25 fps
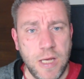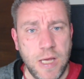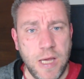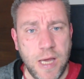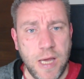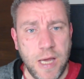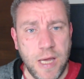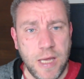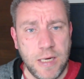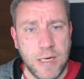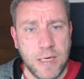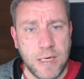
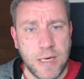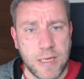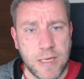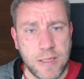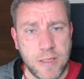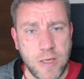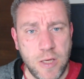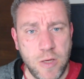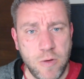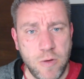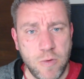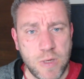and it has
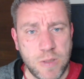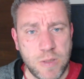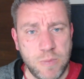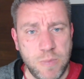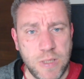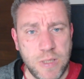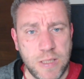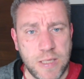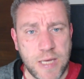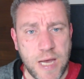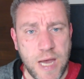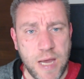a
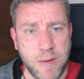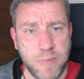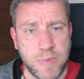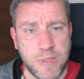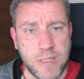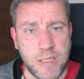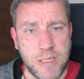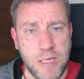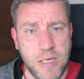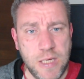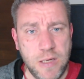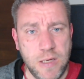USB
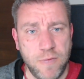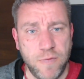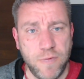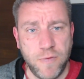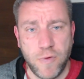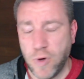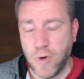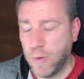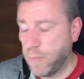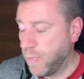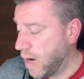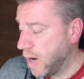Type-C
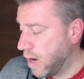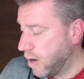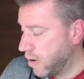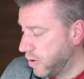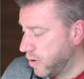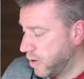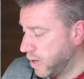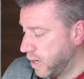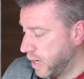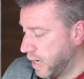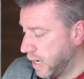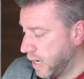for
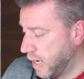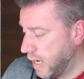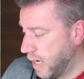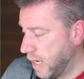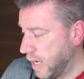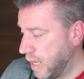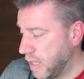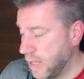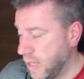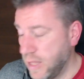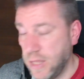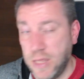power,
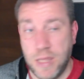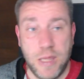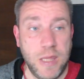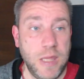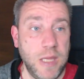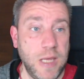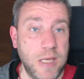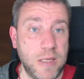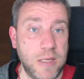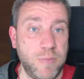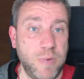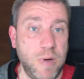and
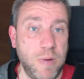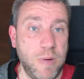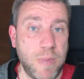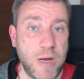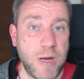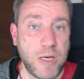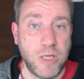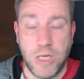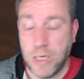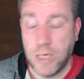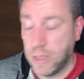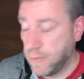that's pretty
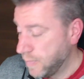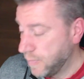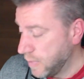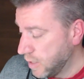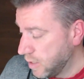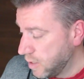much it.